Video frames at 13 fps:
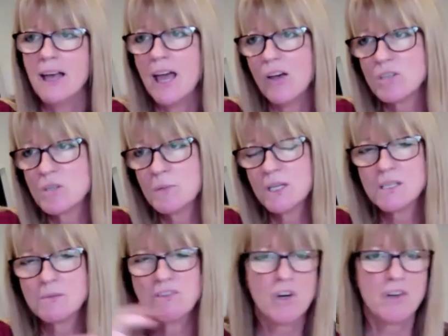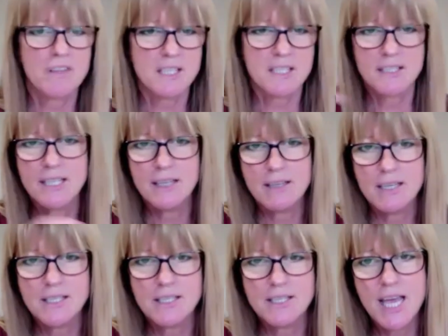else because we've got this
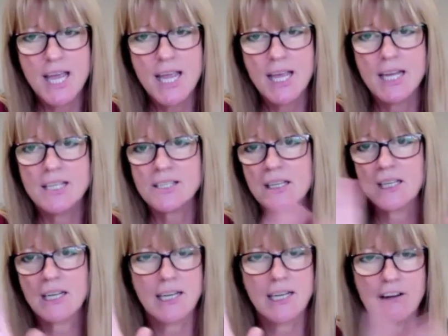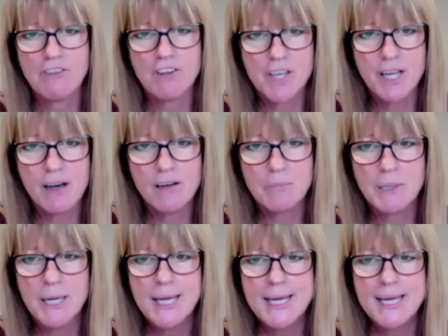this thing and it's going to clear everything up